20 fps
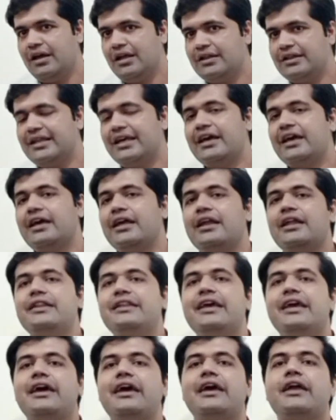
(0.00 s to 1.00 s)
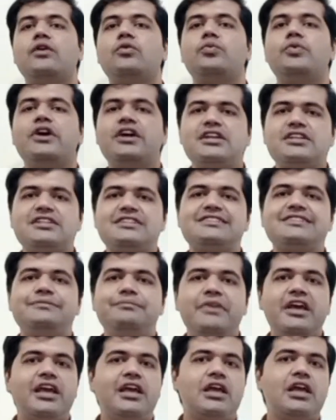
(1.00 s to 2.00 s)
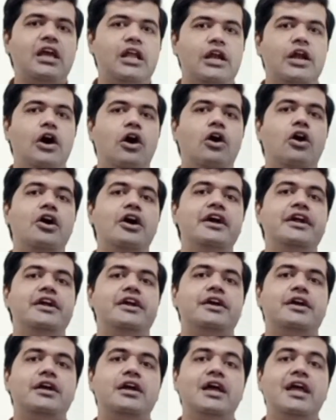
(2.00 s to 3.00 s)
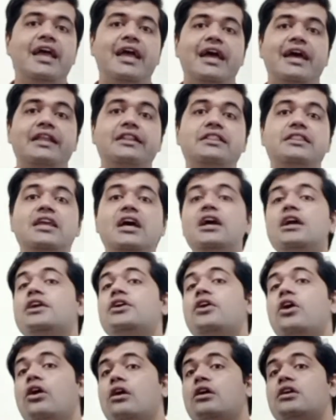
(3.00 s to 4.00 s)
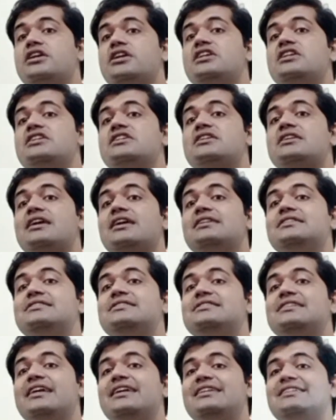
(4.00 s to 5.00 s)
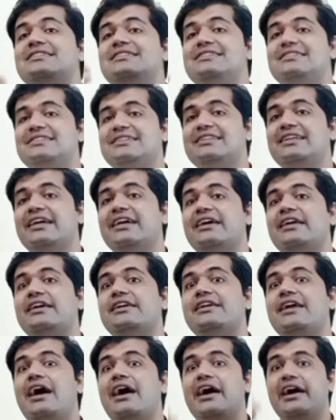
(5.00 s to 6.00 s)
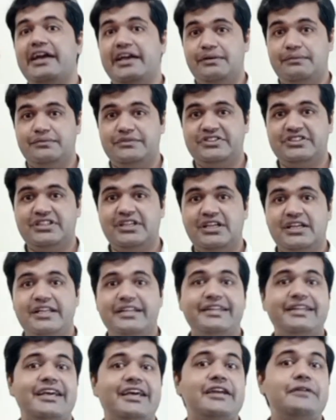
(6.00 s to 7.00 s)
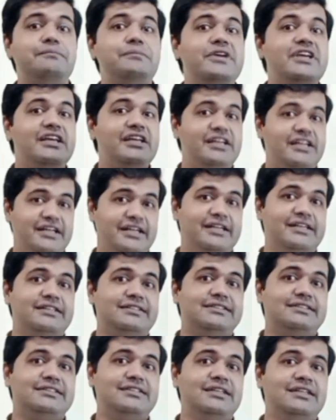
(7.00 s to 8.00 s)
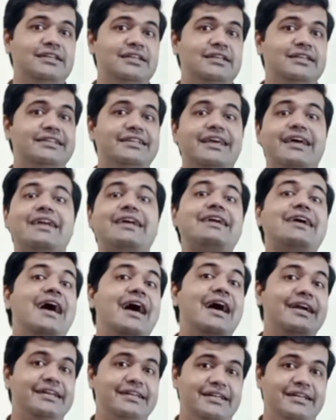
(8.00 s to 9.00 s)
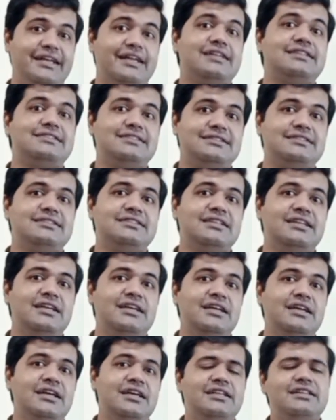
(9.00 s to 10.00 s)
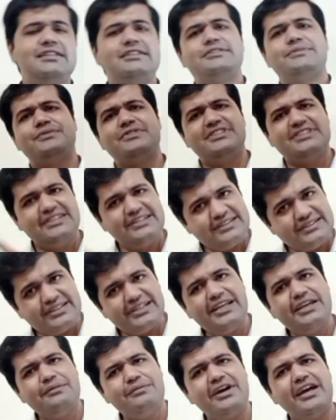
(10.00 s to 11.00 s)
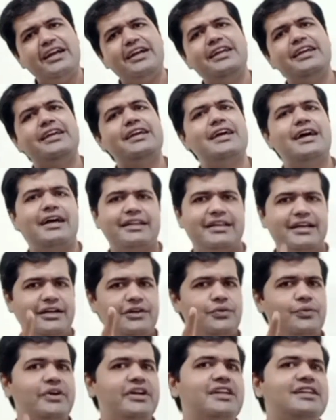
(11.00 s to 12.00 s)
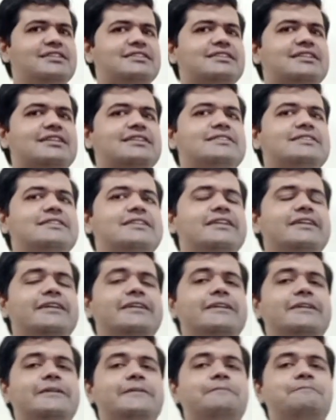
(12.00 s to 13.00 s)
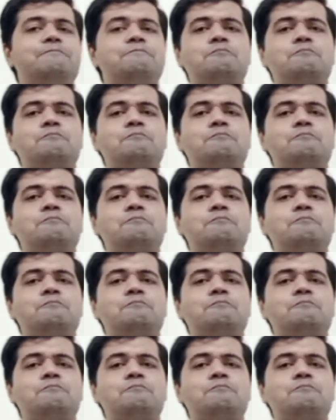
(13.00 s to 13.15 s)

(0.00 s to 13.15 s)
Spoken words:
Their works make an order, and that order transcends their times, their periods, their contexts. This was the same idea that we discussed in